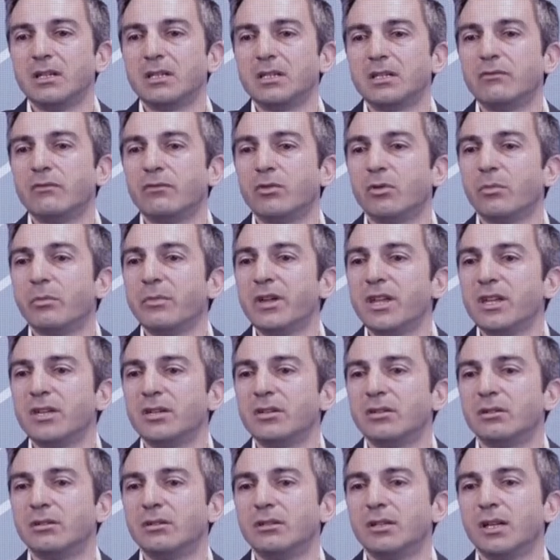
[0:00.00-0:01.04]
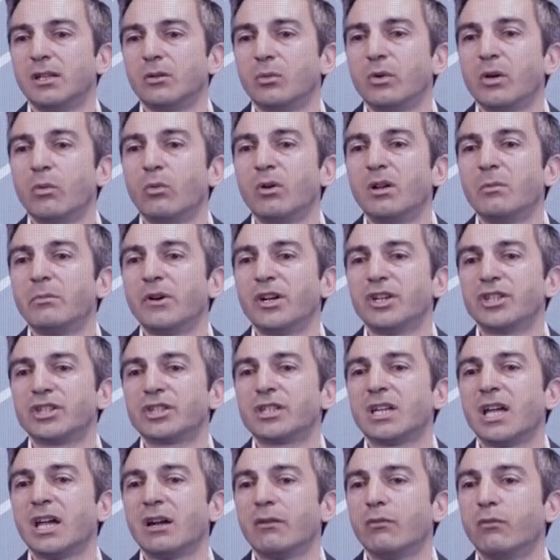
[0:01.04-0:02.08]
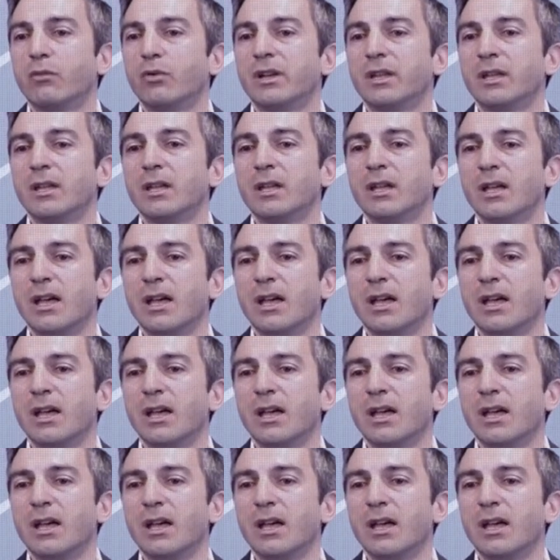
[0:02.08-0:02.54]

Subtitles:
is information that we will manage carefully,